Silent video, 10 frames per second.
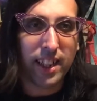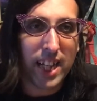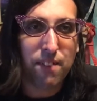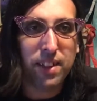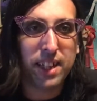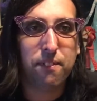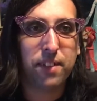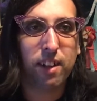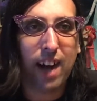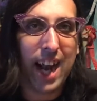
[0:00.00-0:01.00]
even
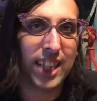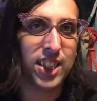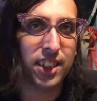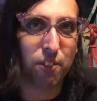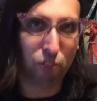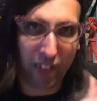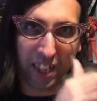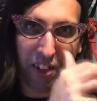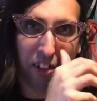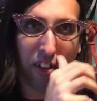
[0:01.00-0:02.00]
if they're actually
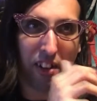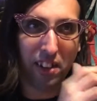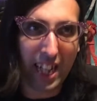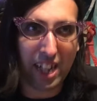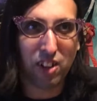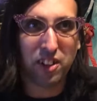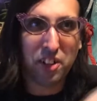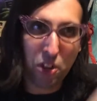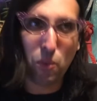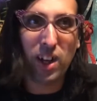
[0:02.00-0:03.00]
real,
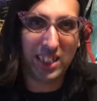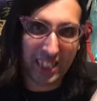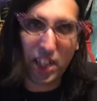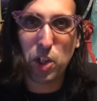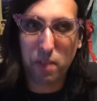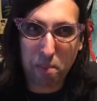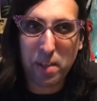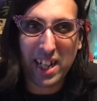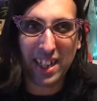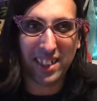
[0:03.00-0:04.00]
layered, nuanced human
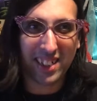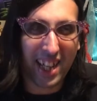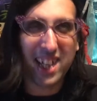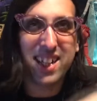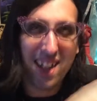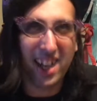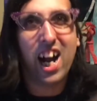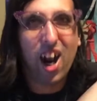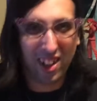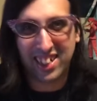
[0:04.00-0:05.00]
beings and
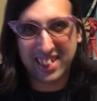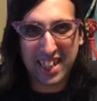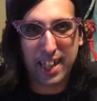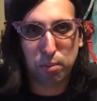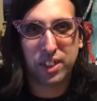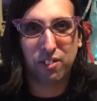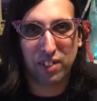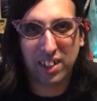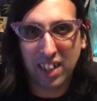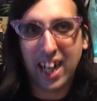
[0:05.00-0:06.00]
not archetypes in
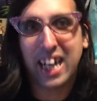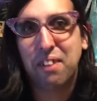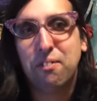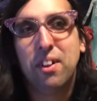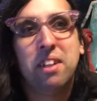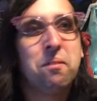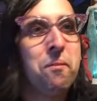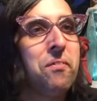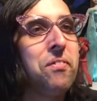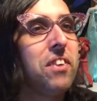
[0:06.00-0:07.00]
real life.
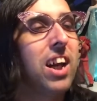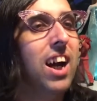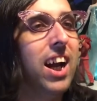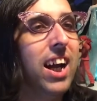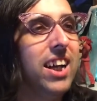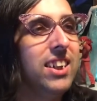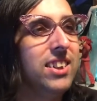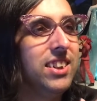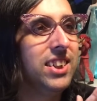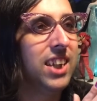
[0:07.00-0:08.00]

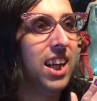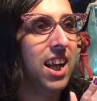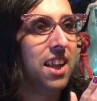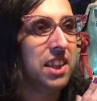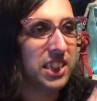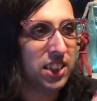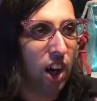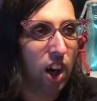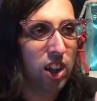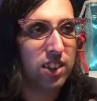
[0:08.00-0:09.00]
And this is
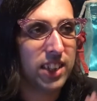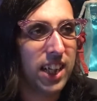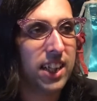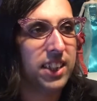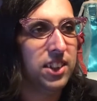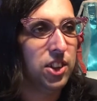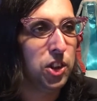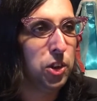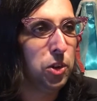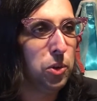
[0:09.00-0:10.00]
all done
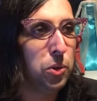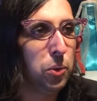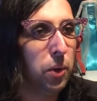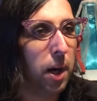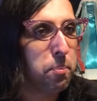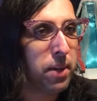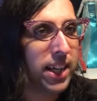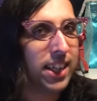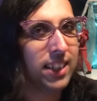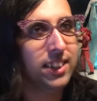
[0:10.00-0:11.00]
to
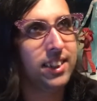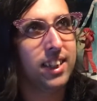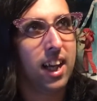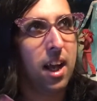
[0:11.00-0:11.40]
appease